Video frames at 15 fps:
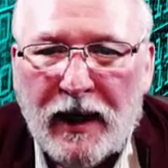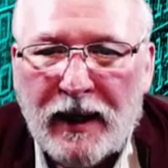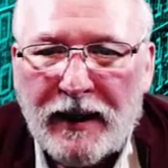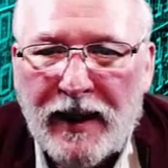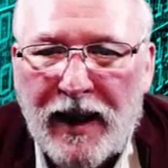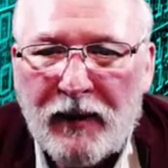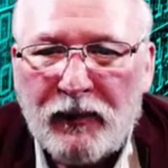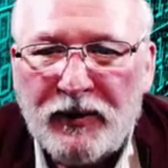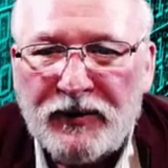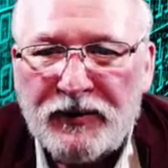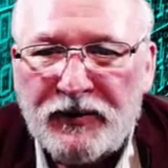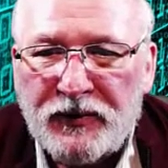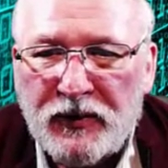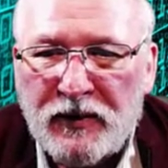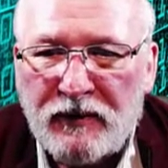that will
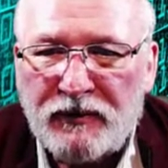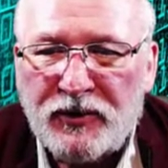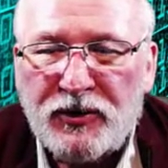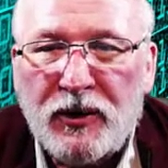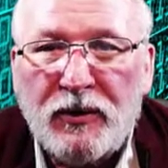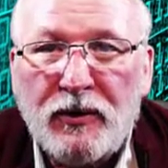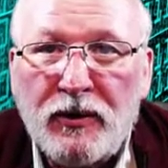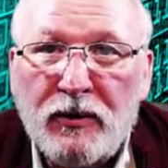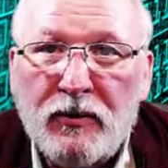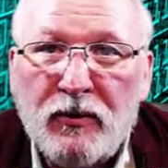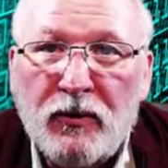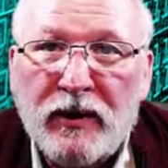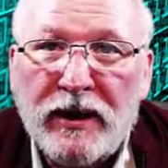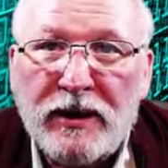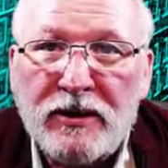sort of show you
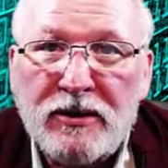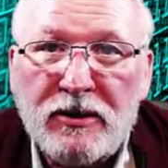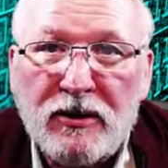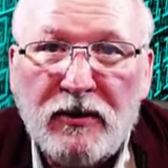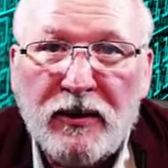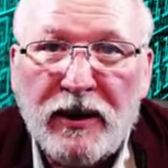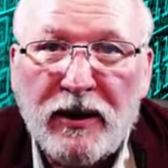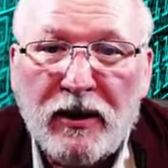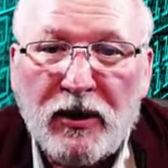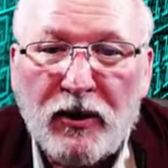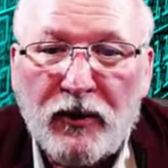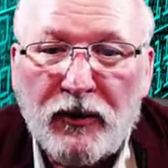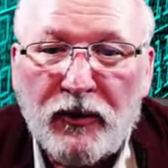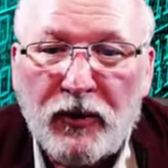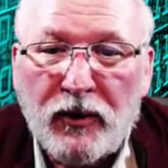what it's doing,
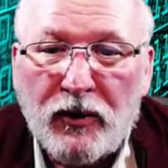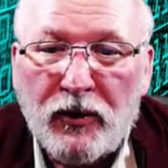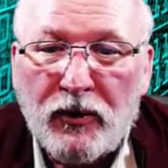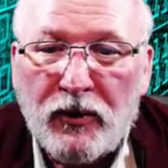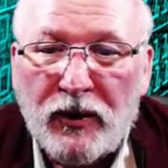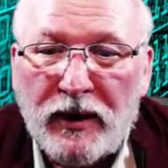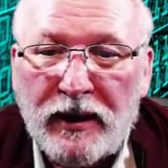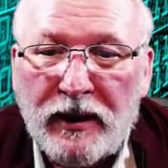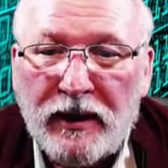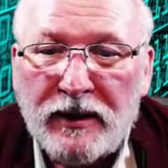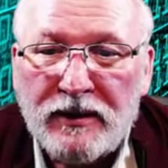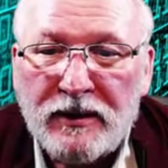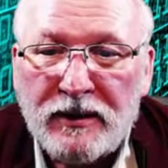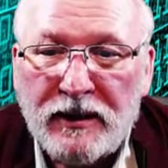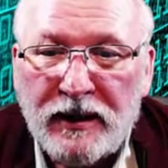although it's a
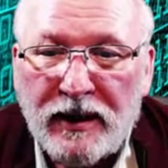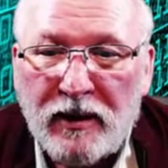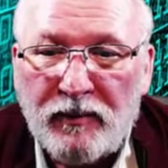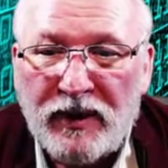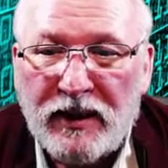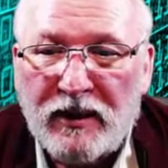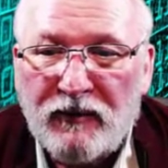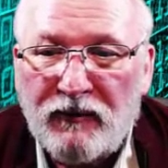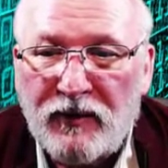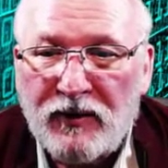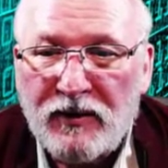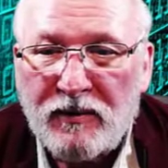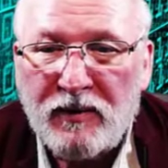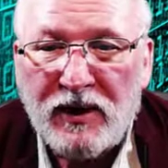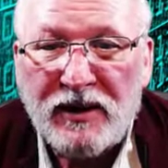little bit
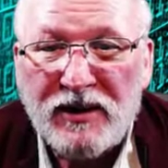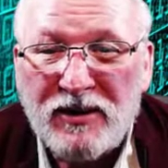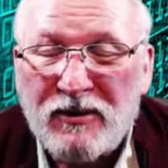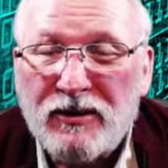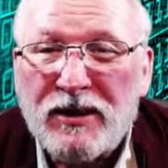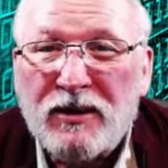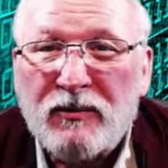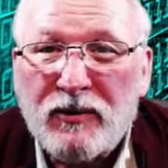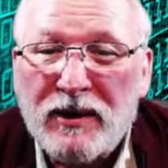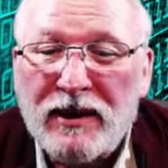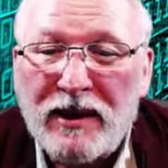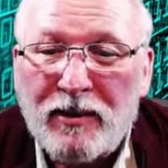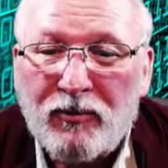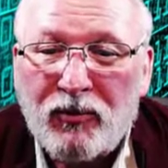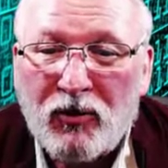confusing because there isn't really a
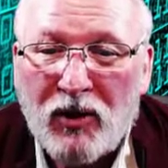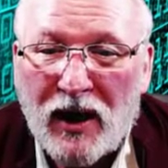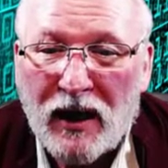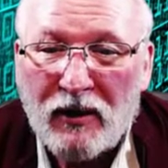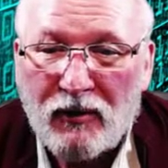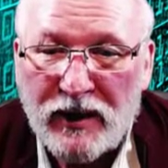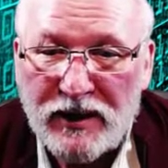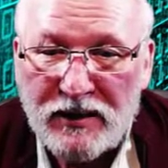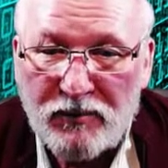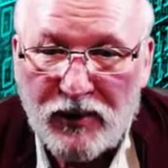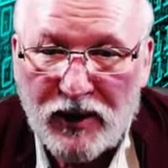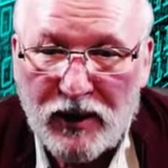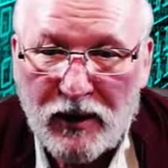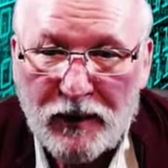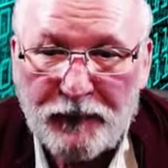progress
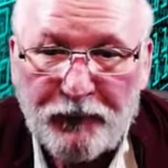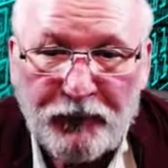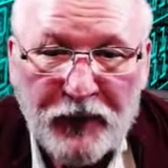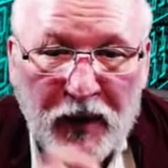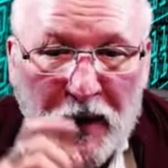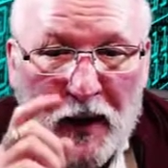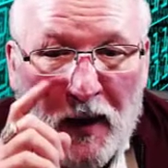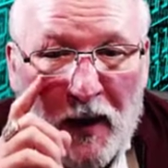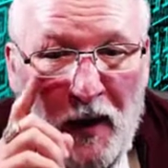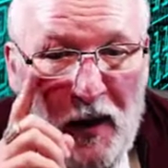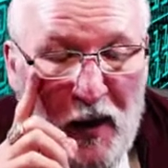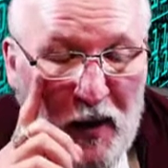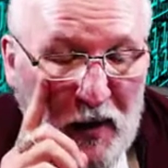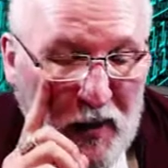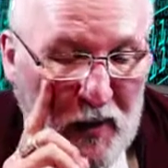bar.
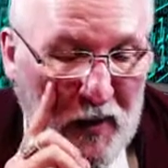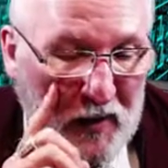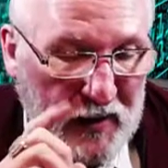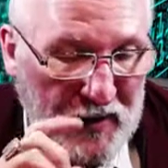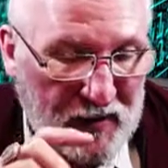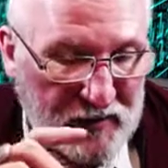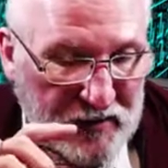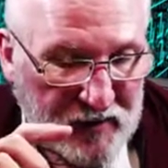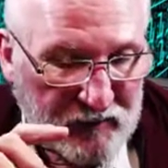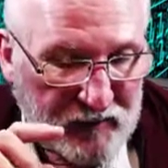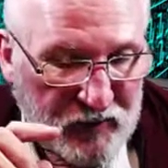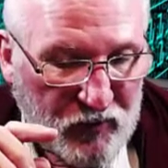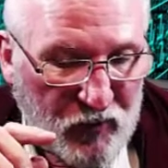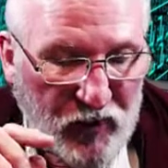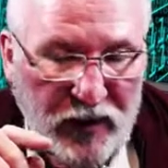And then if you
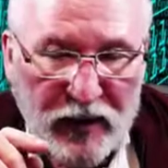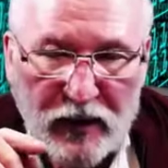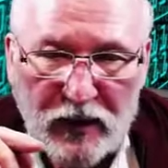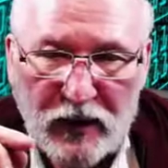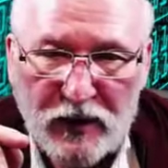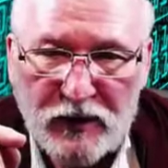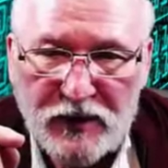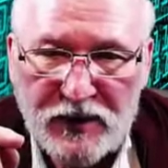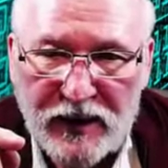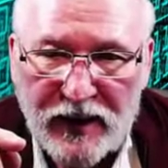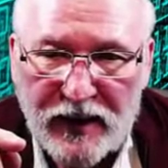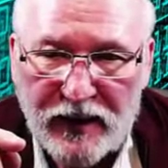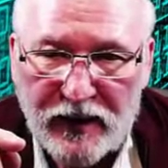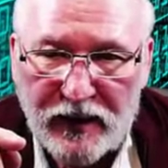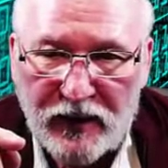want to close that
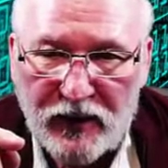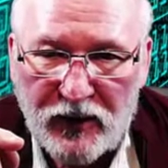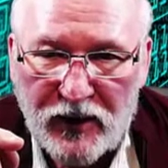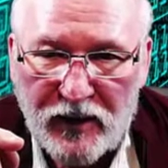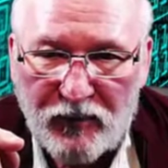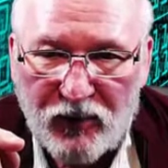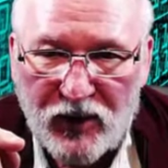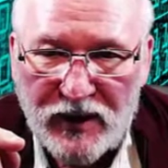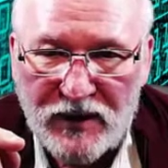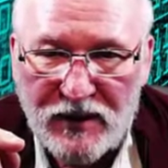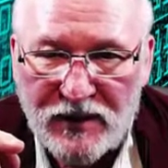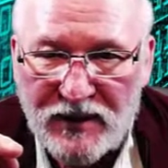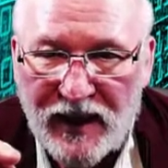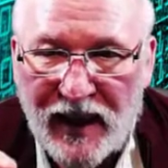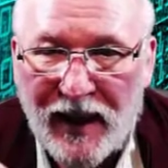again, you can press the
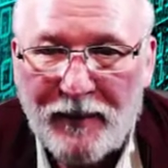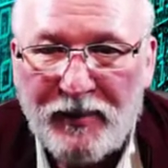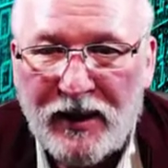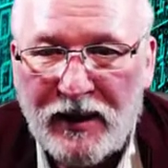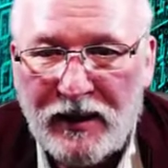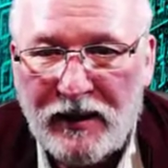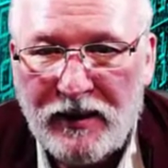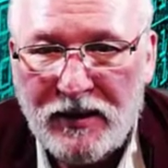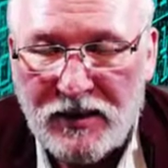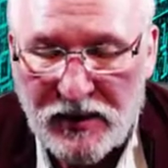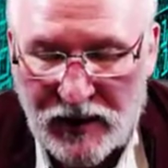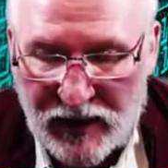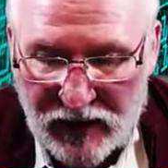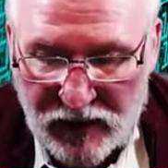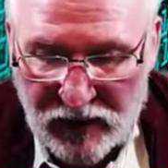Tab key to
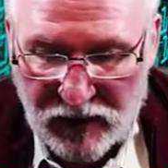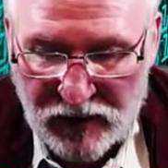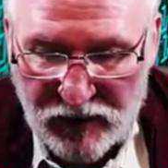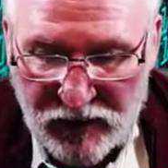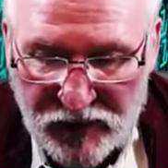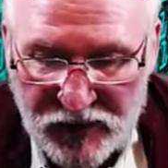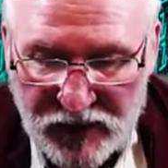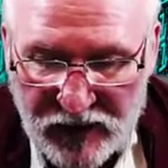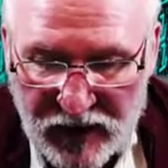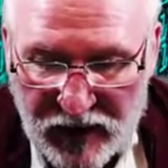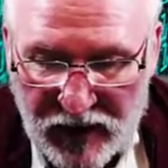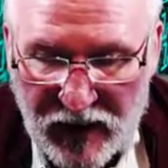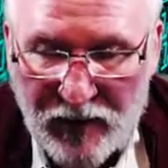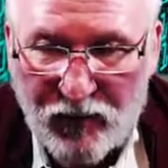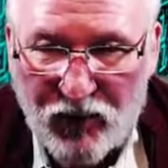select Close,
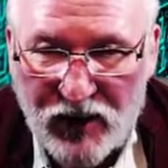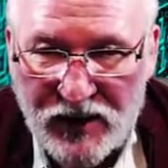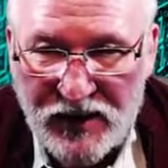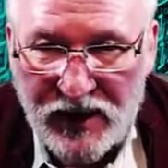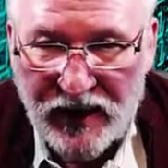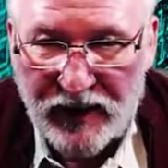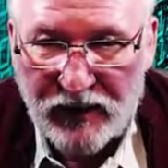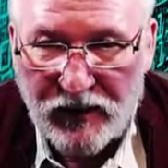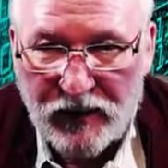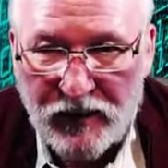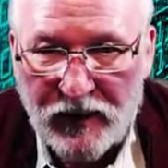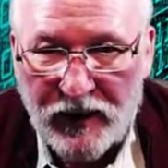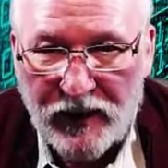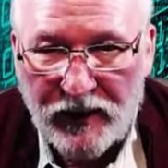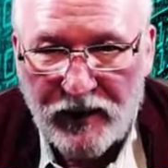press Enter,
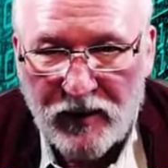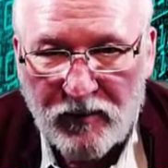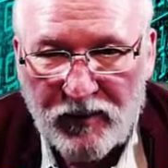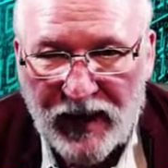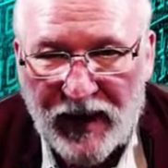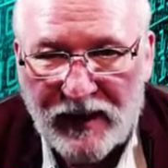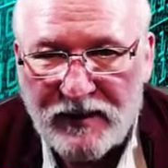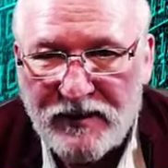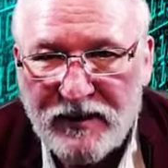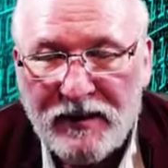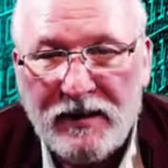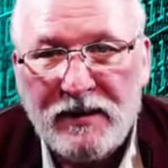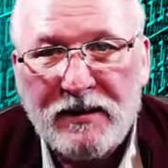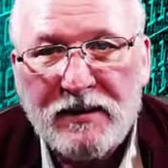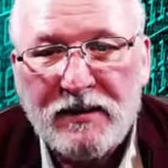and you're back to
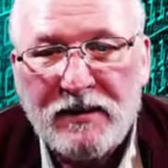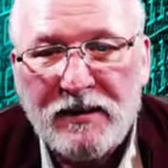this